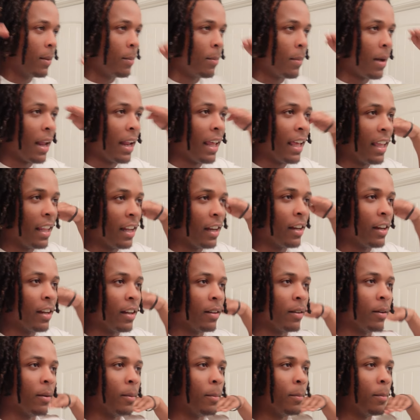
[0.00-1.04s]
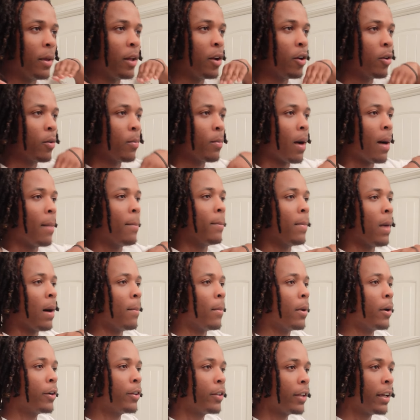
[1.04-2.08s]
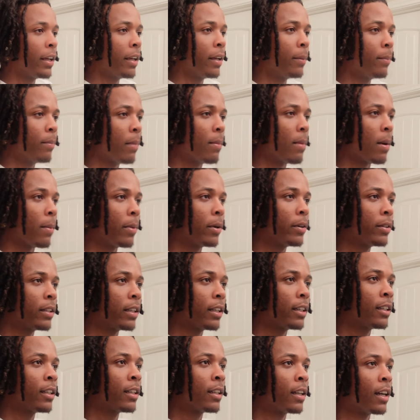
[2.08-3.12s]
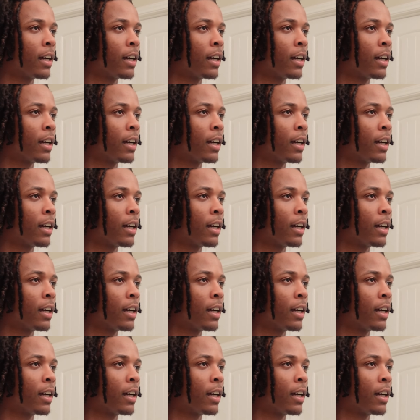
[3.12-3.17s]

By the end of the middle of my, my birthday, by my birthday,